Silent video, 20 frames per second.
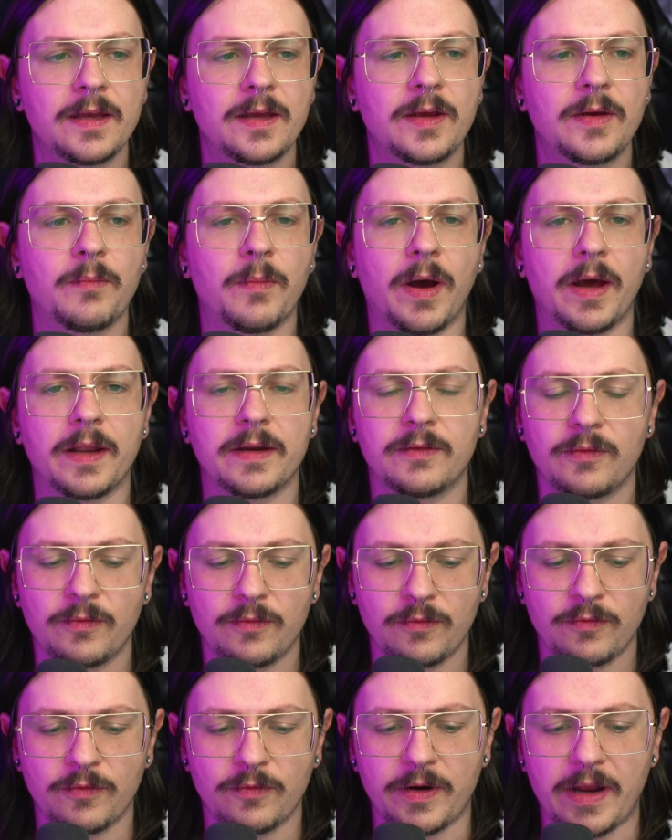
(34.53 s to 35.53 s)
But
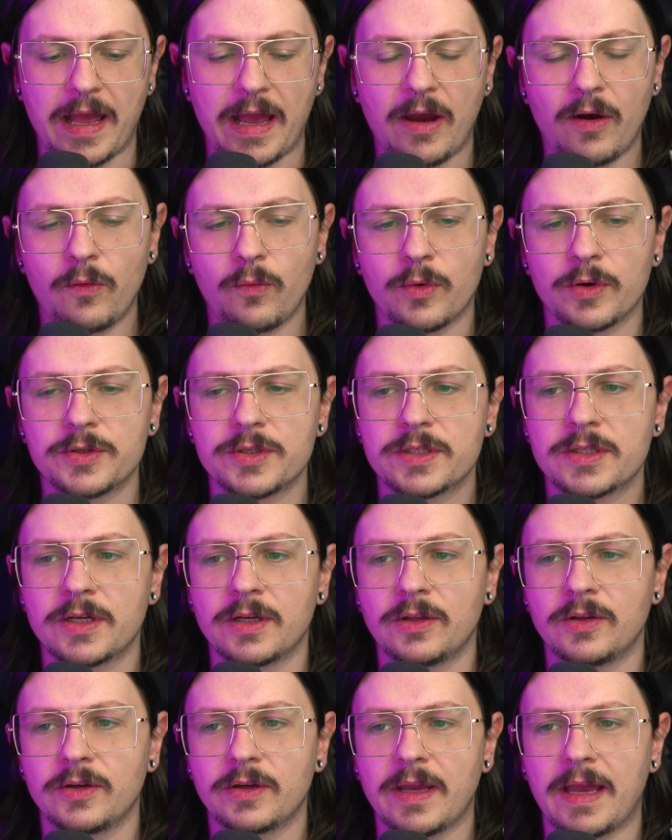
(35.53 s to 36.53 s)
for now, we're just
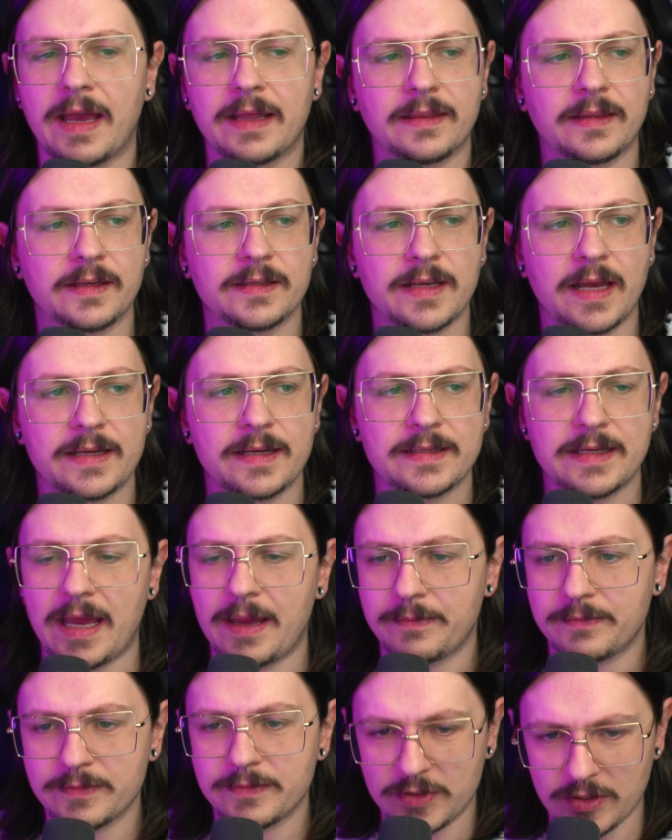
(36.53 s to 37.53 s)
going to look at the Design
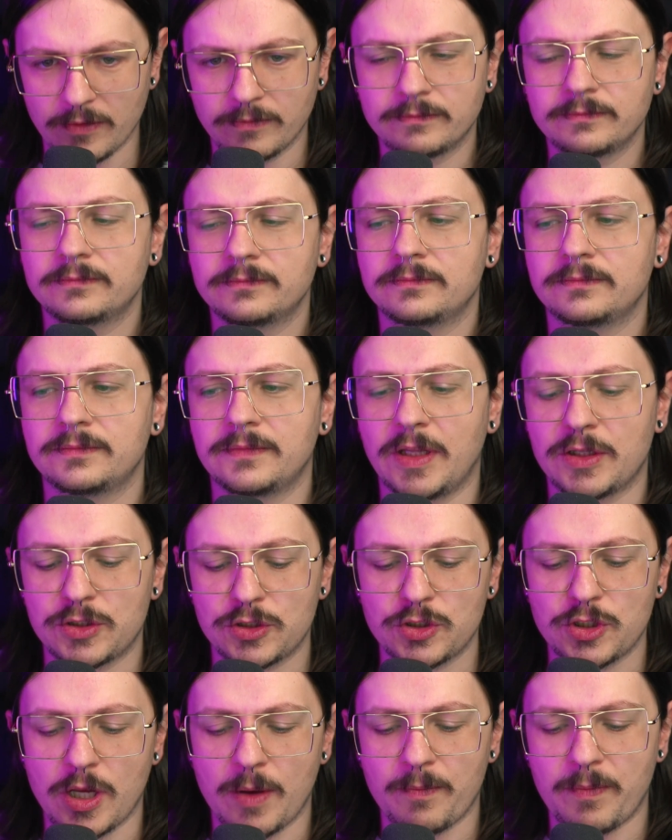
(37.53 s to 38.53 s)
tab. So
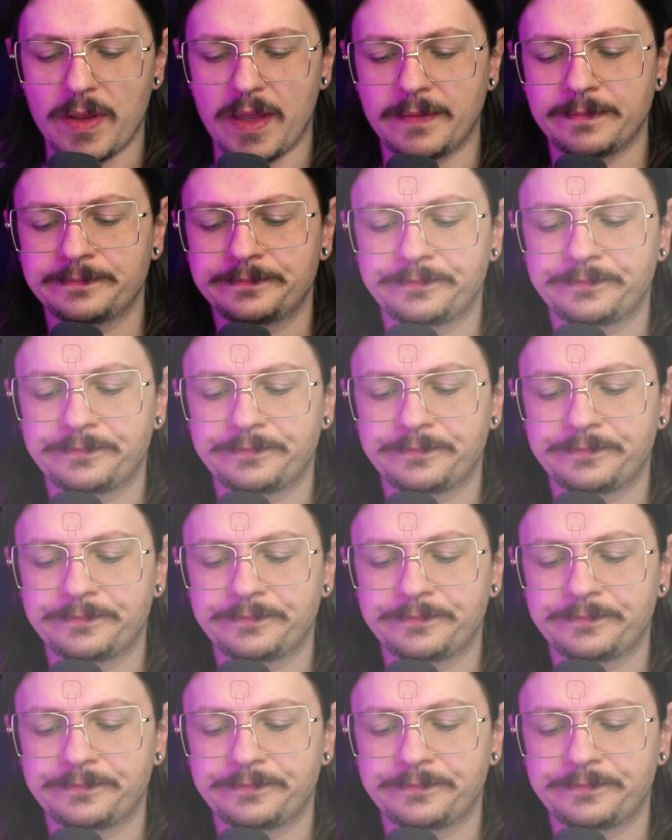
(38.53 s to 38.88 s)
let's jump in,